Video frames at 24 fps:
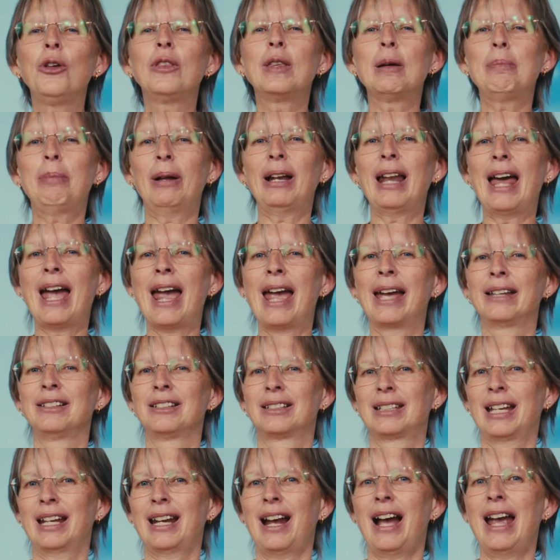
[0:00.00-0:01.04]
the plans
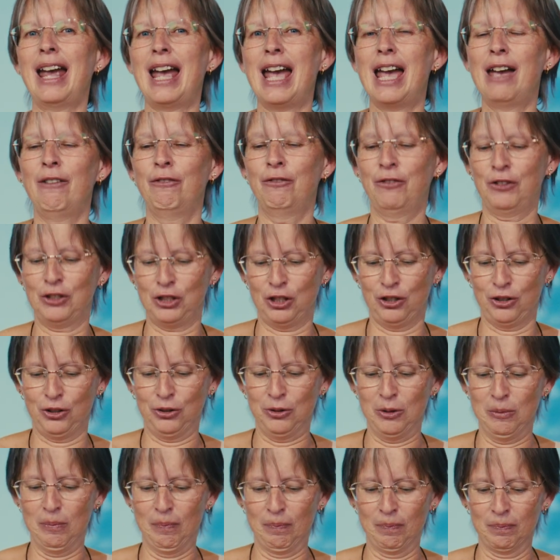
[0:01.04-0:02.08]
that I have for
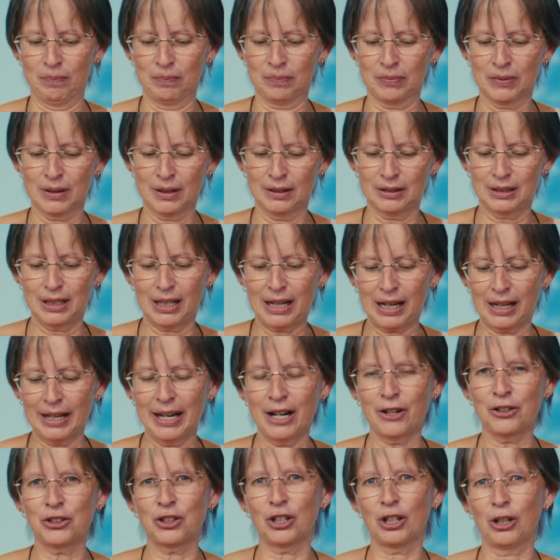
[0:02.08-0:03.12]
you,
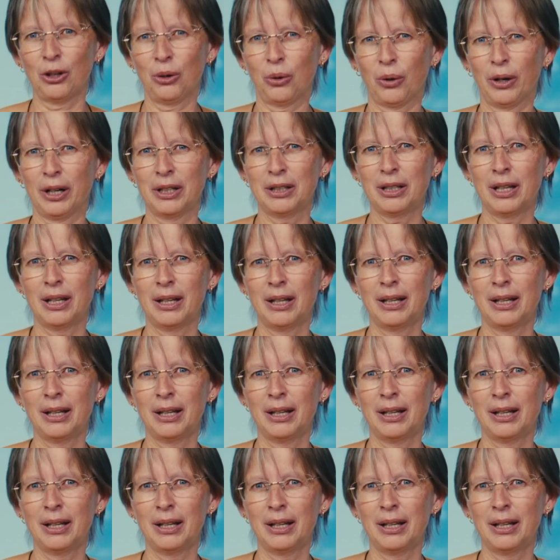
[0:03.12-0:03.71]
declares the Lord,